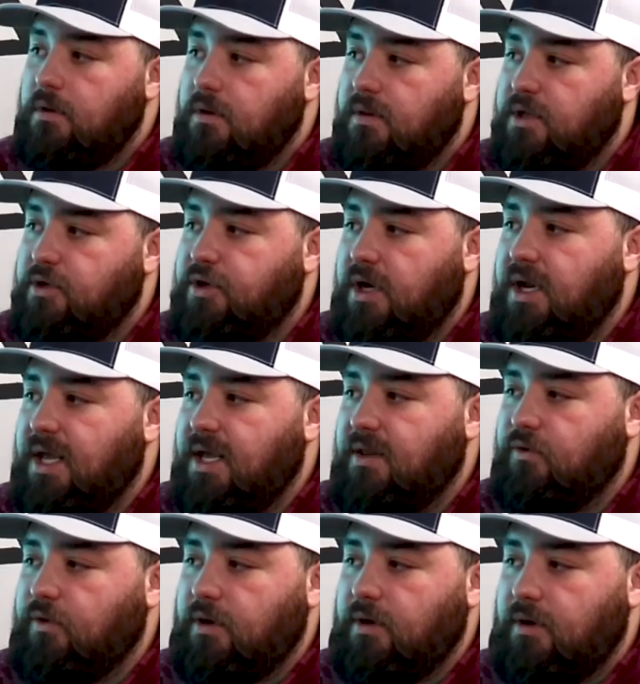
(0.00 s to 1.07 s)
They tried to
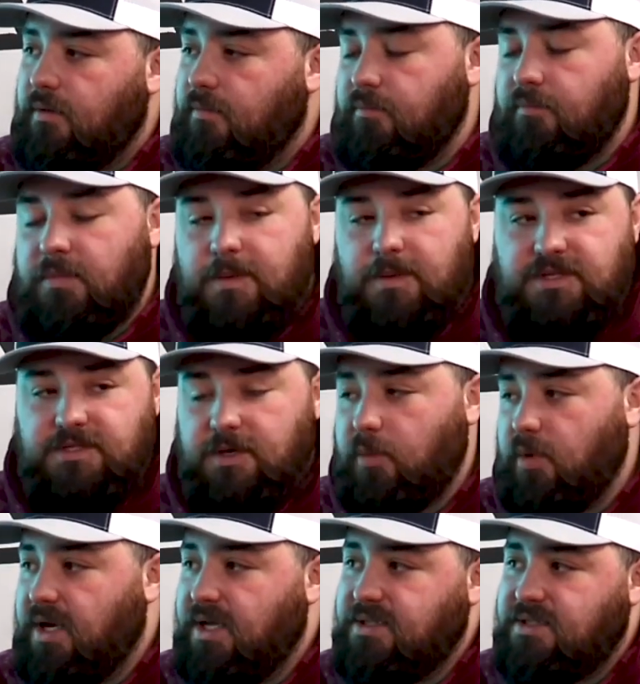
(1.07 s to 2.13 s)
answer. Maybe
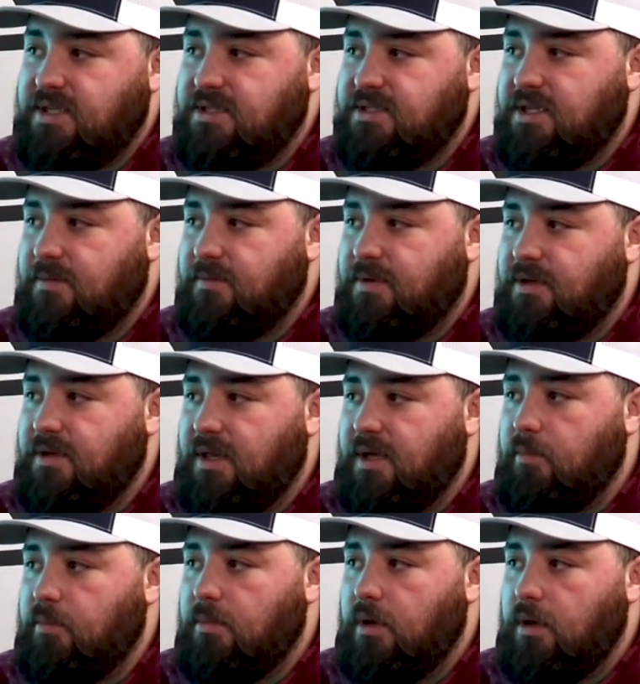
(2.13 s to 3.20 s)
someone had said something to
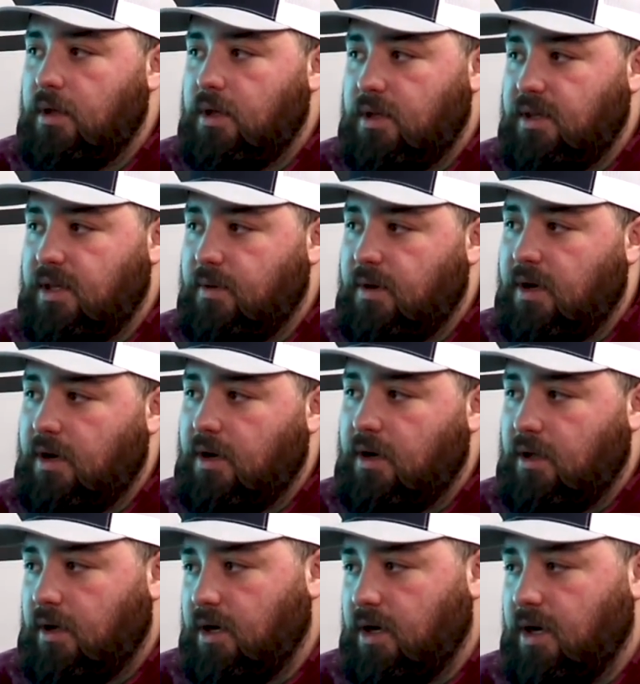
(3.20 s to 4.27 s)
them, and they were
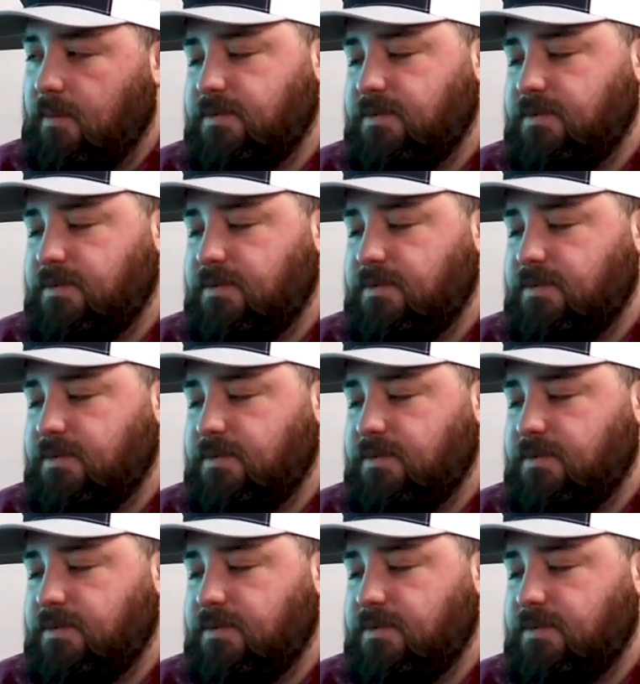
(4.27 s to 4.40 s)
hung up.